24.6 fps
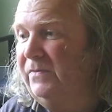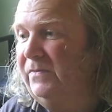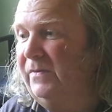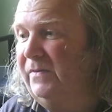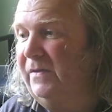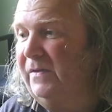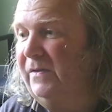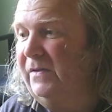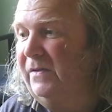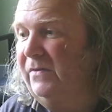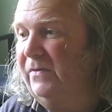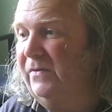
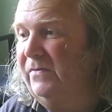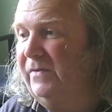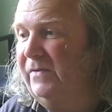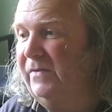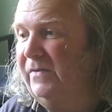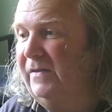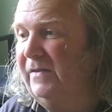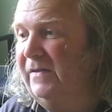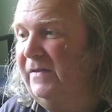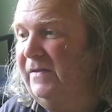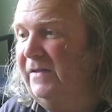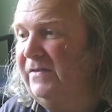to
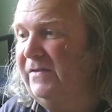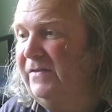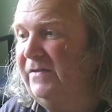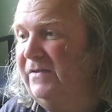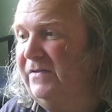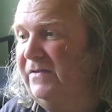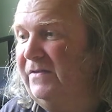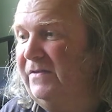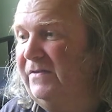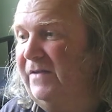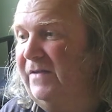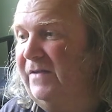include a
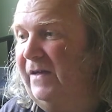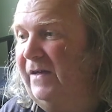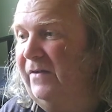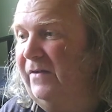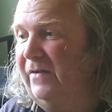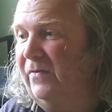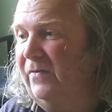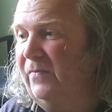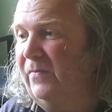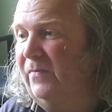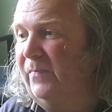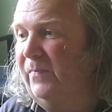letter
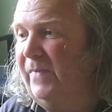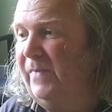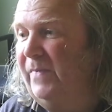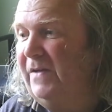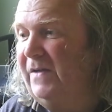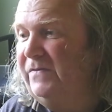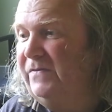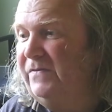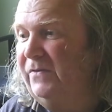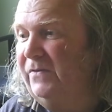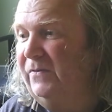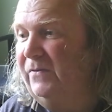dial
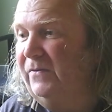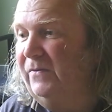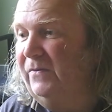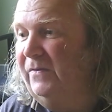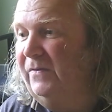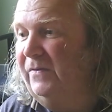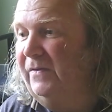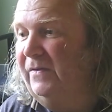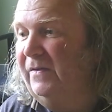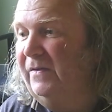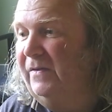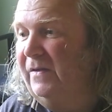
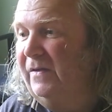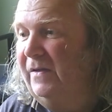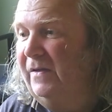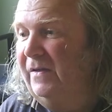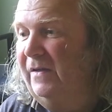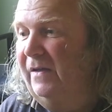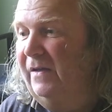bezel.